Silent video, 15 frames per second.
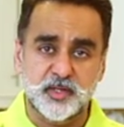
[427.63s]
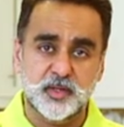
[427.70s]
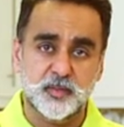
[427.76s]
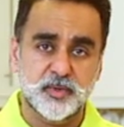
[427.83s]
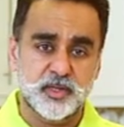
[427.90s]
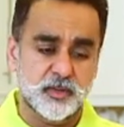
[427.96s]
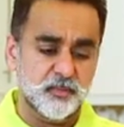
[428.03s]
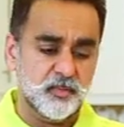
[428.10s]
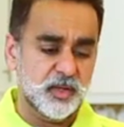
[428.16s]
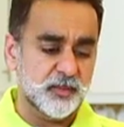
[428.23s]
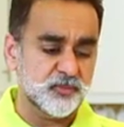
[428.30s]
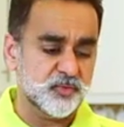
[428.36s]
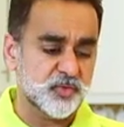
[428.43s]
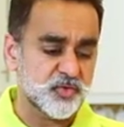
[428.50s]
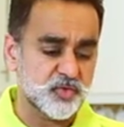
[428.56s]
It becomes
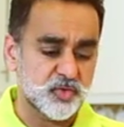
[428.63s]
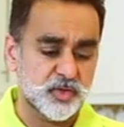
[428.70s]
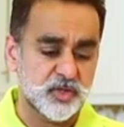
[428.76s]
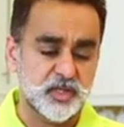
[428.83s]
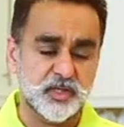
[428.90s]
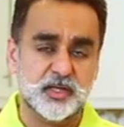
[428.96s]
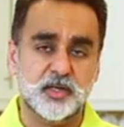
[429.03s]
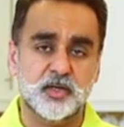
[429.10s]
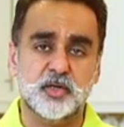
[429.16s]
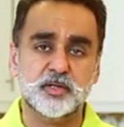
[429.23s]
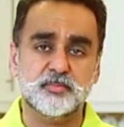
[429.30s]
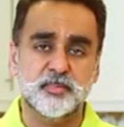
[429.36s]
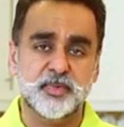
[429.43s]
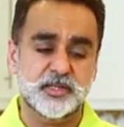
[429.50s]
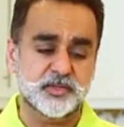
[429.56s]
lumps of sugar, it will not
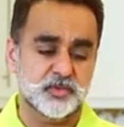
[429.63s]
melt